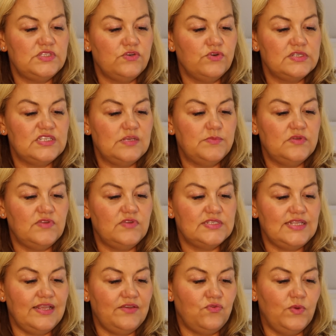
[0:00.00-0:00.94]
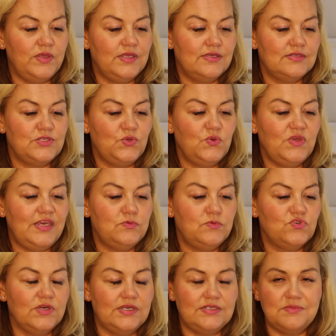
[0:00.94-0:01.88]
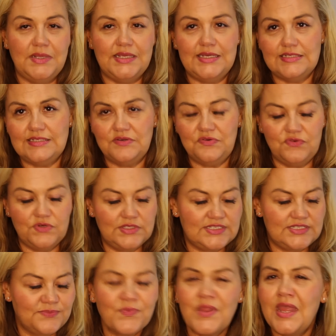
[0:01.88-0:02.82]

There are some of us left-wingers who keep trying to make a difference.